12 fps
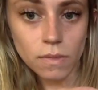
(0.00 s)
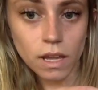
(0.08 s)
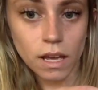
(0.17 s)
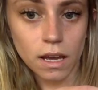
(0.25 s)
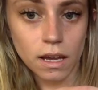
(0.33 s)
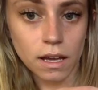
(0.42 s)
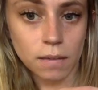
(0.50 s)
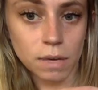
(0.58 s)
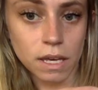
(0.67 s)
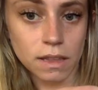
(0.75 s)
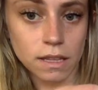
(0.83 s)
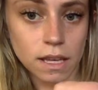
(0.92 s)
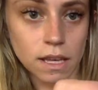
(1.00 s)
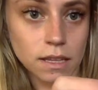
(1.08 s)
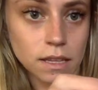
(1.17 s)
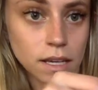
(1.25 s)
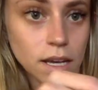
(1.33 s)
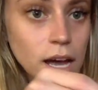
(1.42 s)
And then
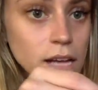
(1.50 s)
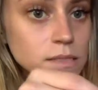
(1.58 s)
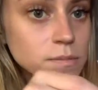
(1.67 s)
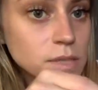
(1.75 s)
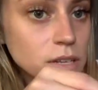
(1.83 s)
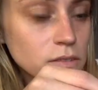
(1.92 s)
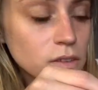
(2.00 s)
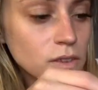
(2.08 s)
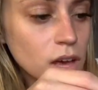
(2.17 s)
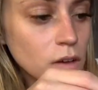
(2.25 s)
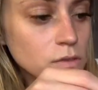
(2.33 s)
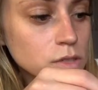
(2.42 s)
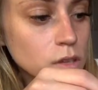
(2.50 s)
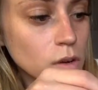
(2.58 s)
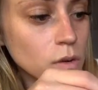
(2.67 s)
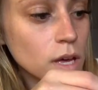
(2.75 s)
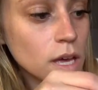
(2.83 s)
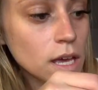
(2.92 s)
the cusps of the valve,
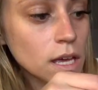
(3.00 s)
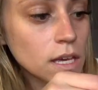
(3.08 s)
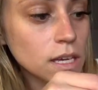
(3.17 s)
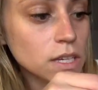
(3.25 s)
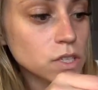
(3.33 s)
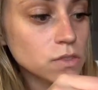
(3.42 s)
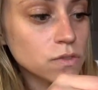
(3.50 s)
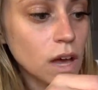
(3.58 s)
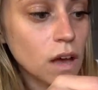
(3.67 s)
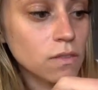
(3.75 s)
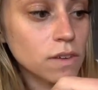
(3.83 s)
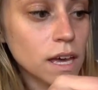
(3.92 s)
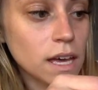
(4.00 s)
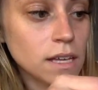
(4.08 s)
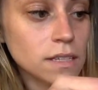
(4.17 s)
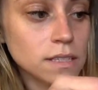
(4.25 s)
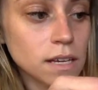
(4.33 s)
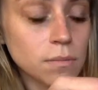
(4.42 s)
so each valve
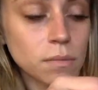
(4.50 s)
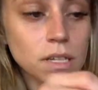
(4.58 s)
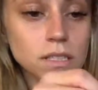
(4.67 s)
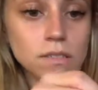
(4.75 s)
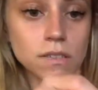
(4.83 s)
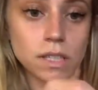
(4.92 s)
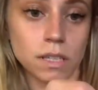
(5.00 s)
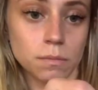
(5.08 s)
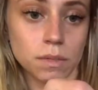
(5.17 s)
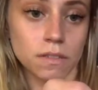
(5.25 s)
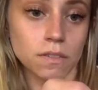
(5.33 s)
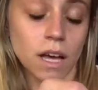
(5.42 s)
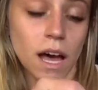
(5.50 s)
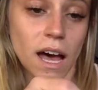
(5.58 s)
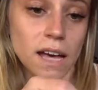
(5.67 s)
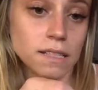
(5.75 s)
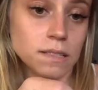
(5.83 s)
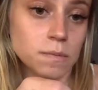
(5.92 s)
has a different number of
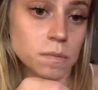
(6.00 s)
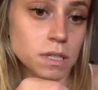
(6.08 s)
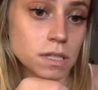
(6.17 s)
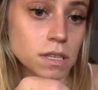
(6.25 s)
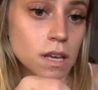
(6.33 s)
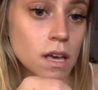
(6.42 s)
cusps.